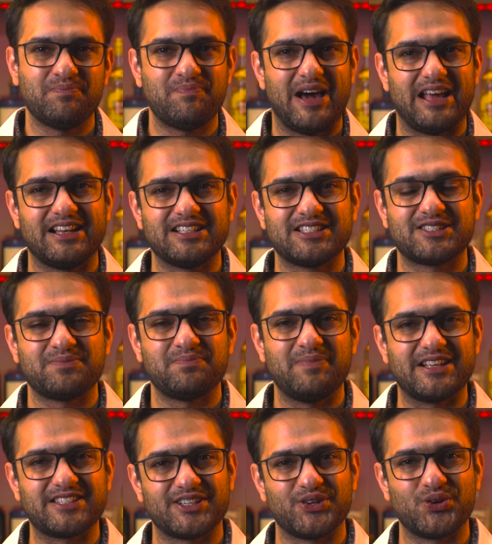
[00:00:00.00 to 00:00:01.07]
Balance
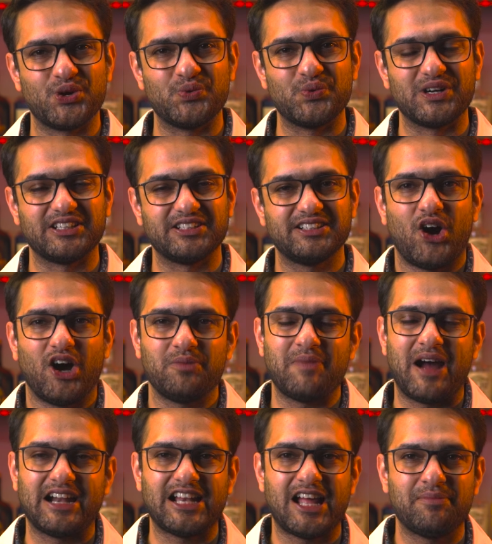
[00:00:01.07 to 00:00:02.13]
makes it a good one. On
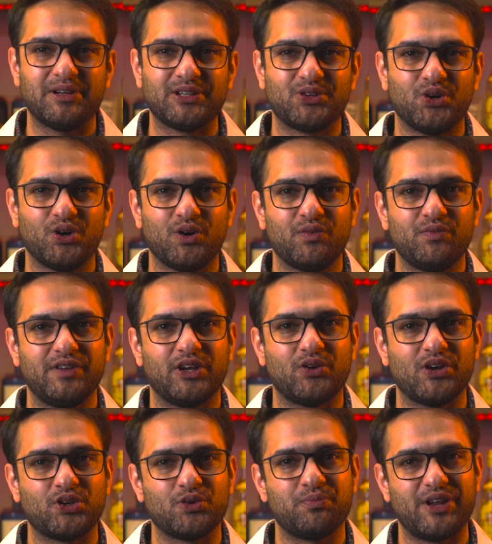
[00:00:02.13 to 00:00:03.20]
Mad Lab & Co, we are
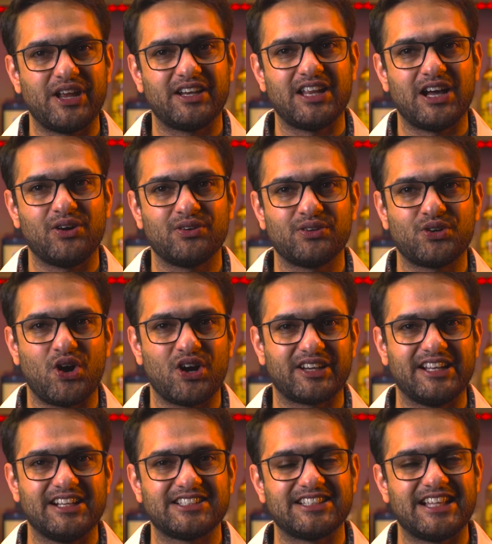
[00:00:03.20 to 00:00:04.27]
going to break down
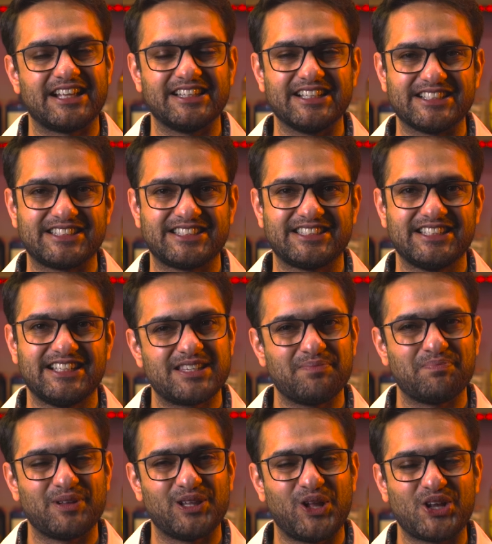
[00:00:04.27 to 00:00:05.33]
cocktails like this.
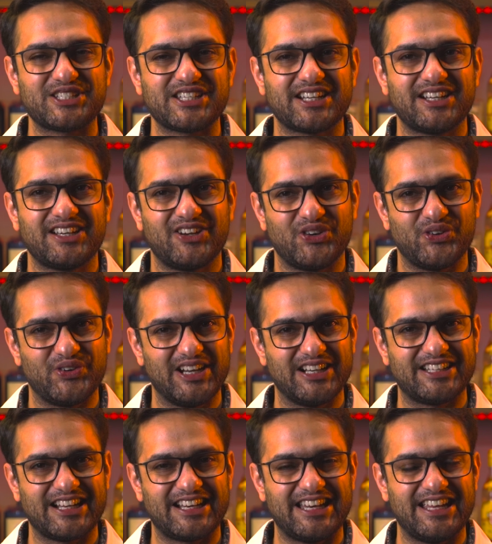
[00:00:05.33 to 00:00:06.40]
Simple logic, real
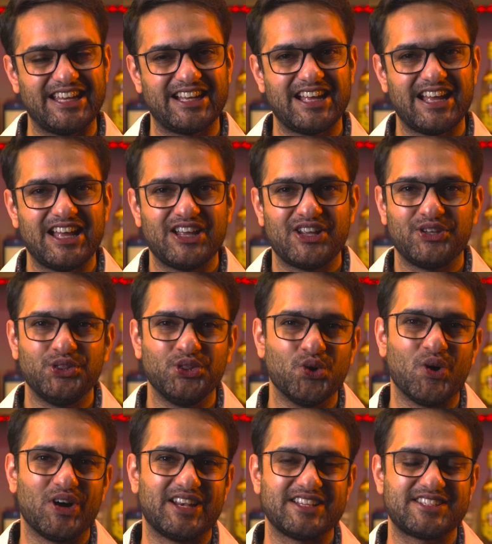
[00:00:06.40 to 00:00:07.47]
technique,
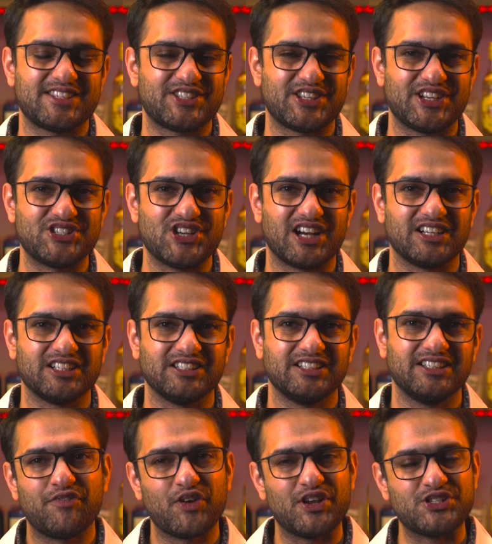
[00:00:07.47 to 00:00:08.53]
no unnecessary jargon.
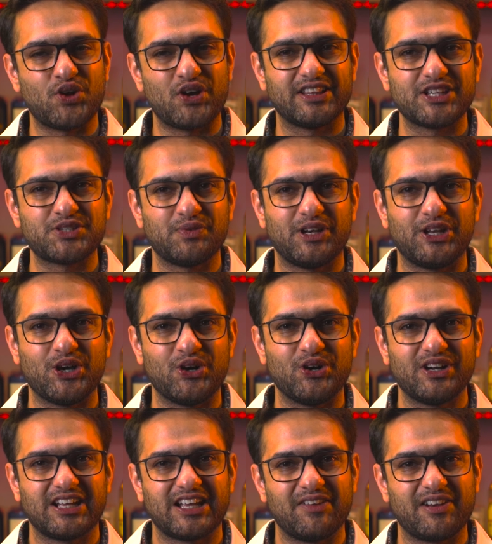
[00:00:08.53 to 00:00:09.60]
If you enjoyed this
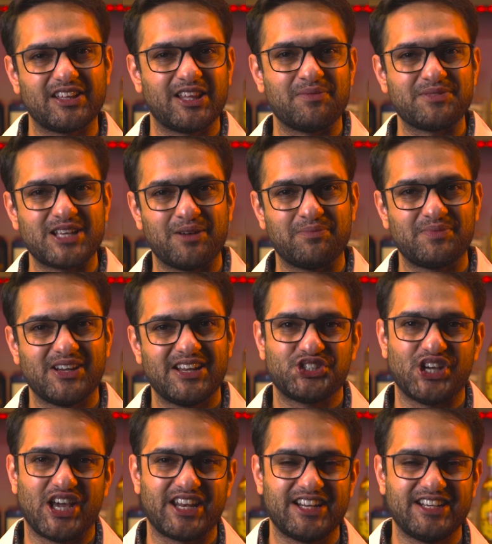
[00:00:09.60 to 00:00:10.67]
video, give it a thumbs up,
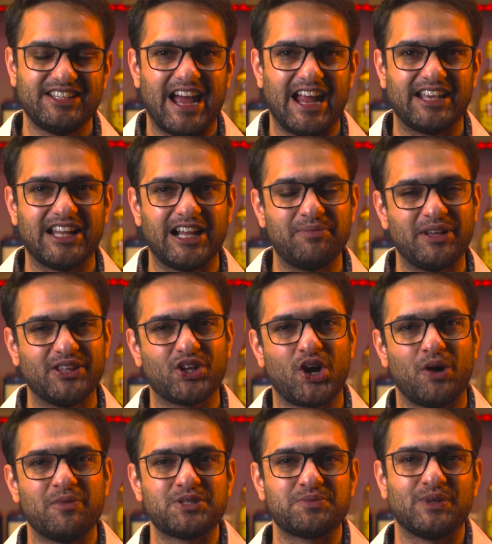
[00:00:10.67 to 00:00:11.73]
share it, and tell me in the
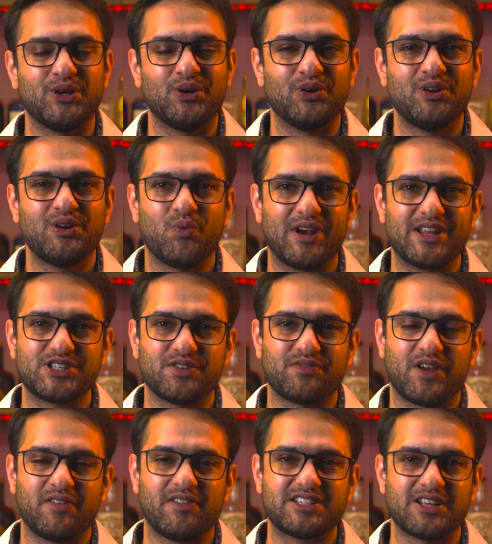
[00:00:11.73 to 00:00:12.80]
comments below what is your
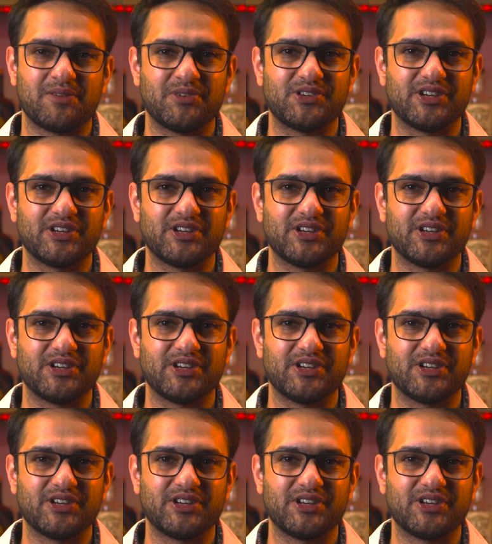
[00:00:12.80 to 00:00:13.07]
favorite summer